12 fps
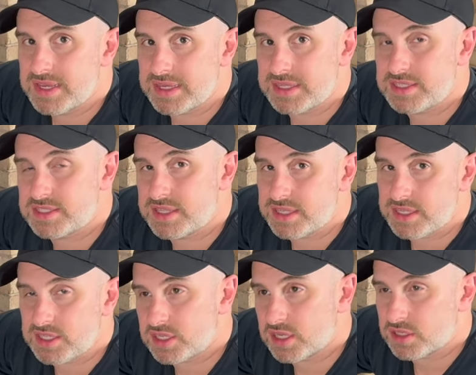is
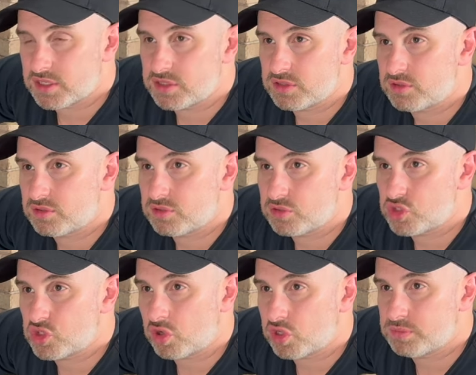the
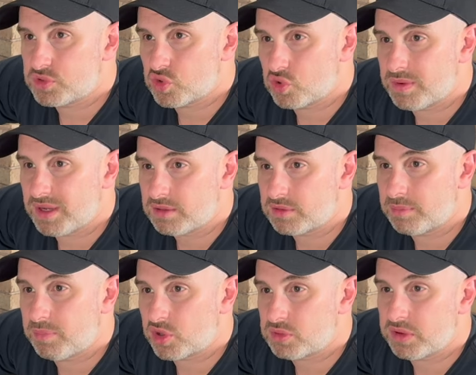shock absorber, the
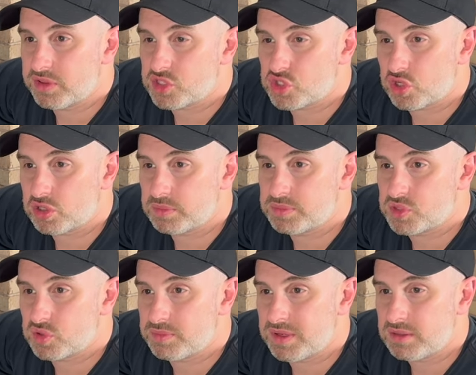bottom of the shock
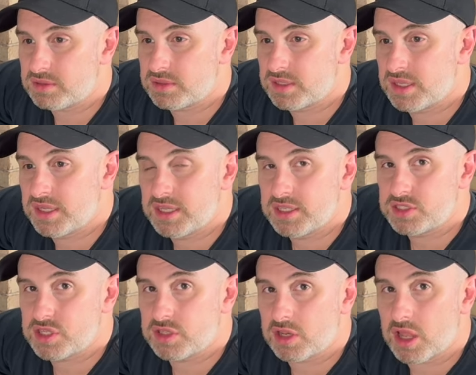absorber
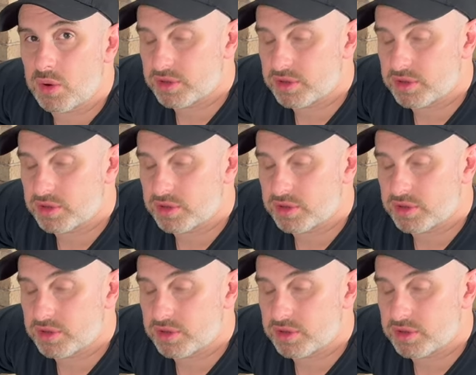to the lower